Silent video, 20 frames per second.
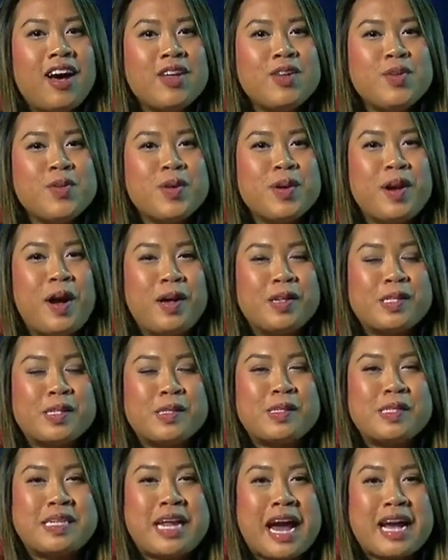you can
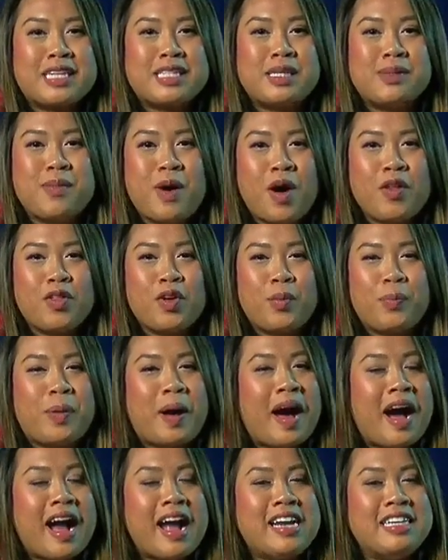also snag some other
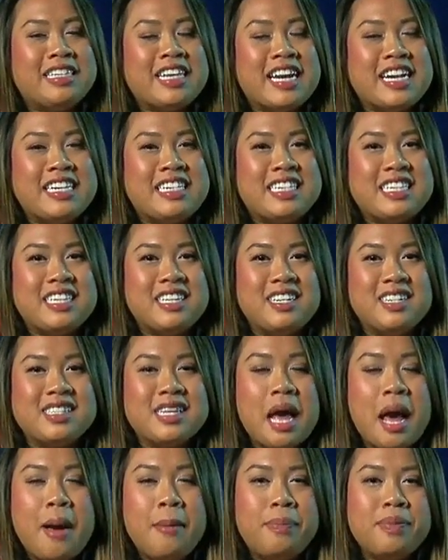Pie Day deals.